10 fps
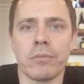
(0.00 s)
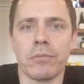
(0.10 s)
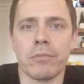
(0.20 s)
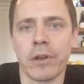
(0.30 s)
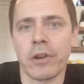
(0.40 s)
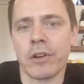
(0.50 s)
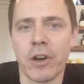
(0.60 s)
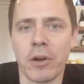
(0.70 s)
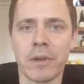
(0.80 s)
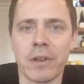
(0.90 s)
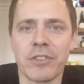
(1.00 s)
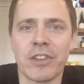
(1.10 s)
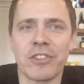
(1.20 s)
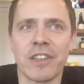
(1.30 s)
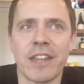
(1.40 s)
player development,
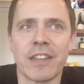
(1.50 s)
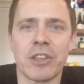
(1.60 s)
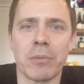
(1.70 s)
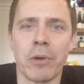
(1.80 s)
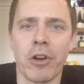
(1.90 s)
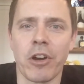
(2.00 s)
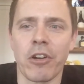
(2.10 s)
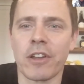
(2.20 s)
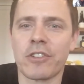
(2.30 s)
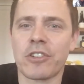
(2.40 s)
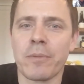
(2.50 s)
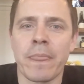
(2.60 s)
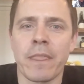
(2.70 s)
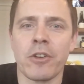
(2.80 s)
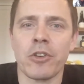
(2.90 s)
essentially, and that's Tim Gergerich,
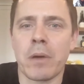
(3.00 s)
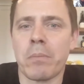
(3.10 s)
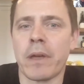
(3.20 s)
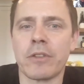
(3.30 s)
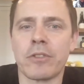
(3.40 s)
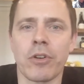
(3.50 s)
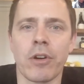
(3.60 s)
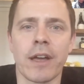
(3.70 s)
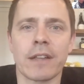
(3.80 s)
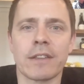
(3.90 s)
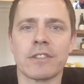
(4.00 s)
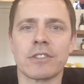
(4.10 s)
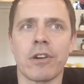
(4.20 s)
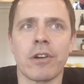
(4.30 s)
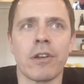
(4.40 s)
who's my mentor. I got to
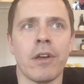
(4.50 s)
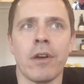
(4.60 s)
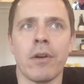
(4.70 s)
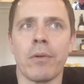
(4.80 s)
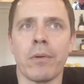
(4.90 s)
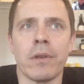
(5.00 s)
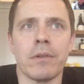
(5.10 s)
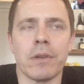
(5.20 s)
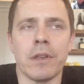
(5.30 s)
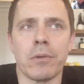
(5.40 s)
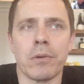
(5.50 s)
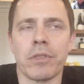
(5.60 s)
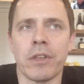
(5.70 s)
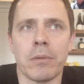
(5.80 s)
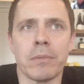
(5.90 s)
start
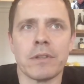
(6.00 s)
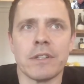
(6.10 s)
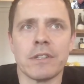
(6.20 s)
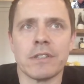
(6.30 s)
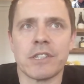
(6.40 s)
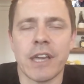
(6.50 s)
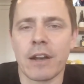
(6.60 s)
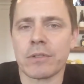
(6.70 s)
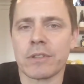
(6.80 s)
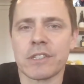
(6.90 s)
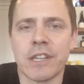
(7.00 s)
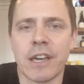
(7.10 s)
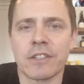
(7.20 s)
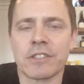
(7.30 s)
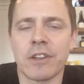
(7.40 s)
with him in Seattle with the
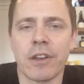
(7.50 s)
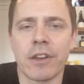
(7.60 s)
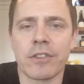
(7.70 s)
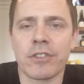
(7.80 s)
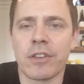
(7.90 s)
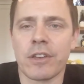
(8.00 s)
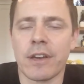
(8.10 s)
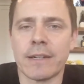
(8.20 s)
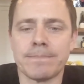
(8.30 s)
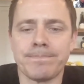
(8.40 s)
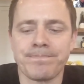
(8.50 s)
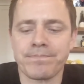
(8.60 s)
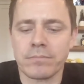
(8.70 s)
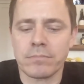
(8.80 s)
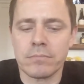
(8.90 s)
Seattle Sonics,
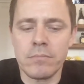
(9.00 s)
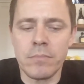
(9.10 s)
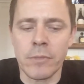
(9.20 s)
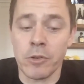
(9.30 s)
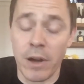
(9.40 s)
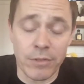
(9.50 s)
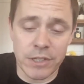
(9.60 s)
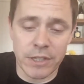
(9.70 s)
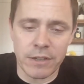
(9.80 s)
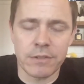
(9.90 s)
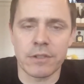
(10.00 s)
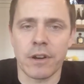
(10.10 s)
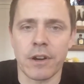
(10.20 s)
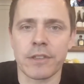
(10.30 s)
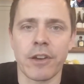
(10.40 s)
who obviously
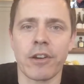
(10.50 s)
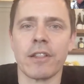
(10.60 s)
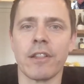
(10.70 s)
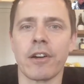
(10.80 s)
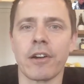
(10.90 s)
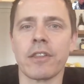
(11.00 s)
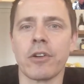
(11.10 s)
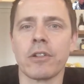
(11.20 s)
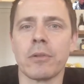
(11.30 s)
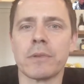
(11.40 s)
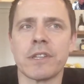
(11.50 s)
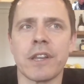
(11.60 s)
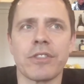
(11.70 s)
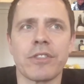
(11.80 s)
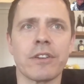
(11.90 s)
aren't there any longer. The Oklahoma
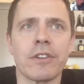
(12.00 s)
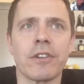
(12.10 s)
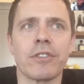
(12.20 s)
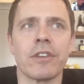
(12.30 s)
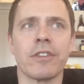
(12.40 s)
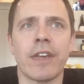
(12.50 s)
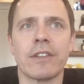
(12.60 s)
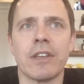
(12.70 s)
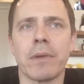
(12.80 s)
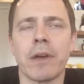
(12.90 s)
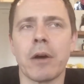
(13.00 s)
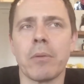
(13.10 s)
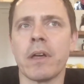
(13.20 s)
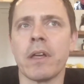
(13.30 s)
City Thunder is that team now, but